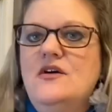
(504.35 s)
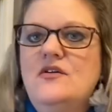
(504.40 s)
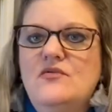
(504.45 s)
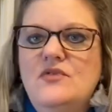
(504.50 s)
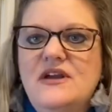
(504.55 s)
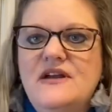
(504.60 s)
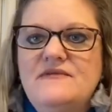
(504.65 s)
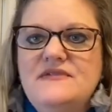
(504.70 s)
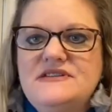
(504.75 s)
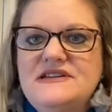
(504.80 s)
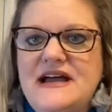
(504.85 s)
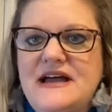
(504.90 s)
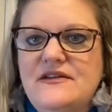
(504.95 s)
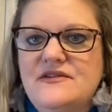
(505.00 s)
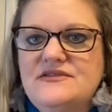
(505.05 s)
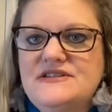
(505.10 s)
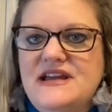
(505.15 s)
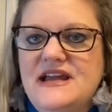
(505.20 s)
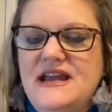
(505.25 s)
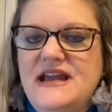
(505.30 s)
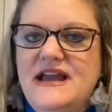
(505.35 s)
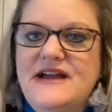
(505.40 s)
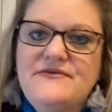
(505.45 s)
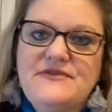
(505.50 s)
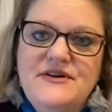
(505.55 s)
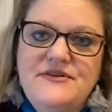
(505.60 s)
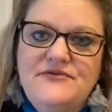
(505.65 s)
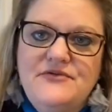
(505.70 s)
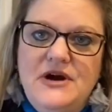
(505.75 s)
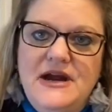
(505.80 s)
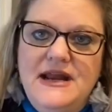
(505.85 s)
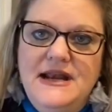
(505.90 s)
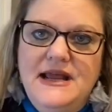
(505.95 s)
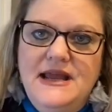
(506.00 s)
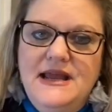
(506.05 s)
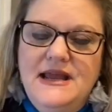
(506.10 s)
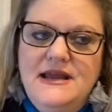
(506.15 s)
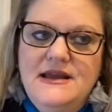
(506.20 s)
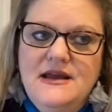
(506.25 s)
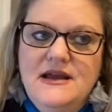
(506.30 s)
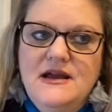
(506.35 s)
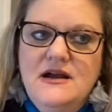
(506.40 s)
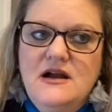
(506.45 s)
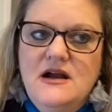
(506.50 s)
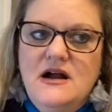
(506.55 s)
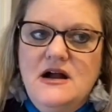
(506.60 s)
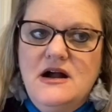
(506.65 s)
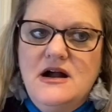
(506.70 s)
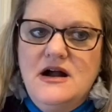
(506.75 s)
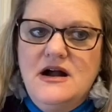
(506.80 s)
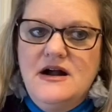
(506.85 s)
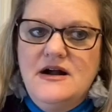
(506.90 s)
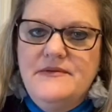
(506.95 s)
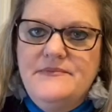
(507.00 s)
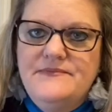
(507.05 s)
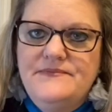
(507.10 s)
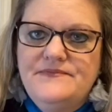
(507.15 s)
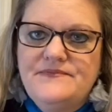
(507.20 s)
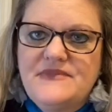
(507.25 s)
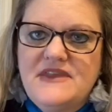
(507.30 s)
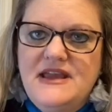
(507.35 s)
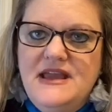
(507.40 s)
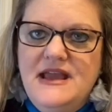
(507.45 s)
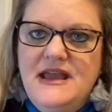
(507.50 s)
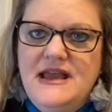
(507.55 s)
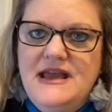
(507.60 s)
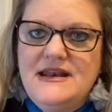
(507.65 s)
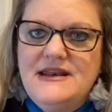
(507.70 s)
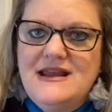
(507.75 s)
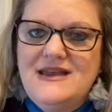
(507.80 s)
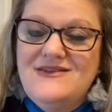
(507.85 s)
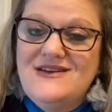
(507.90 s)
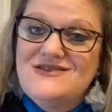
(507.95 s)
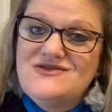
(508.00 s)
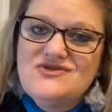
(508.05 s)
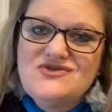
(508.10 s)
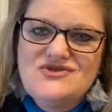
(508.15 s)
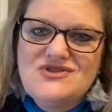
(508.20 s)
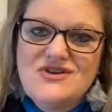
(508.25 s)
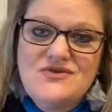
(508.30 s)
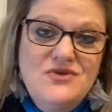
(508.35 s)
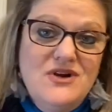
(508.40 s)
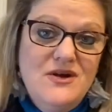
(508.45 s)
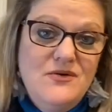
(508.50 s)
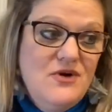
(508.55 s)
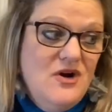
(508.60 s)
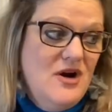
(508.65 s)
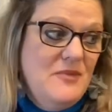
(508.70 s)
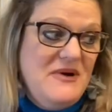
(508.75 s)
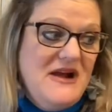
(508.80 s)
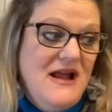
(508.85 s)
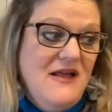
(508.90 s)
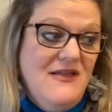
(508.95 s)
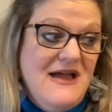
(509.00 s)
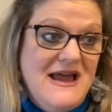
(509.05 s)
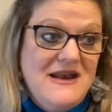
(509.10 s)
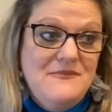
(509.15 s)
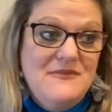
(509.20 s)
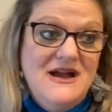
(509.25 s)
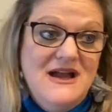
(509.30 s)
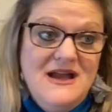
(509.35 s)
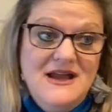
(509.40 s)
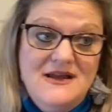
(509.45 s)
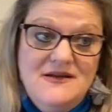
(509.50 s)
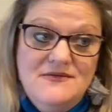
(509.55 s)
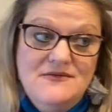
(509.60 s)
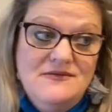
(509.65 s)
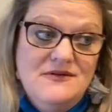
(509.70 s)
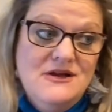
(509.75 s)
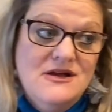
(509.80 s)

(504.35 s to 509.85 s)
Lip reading: We have a dollar day every Friday, and that's generally where I buy a lot of my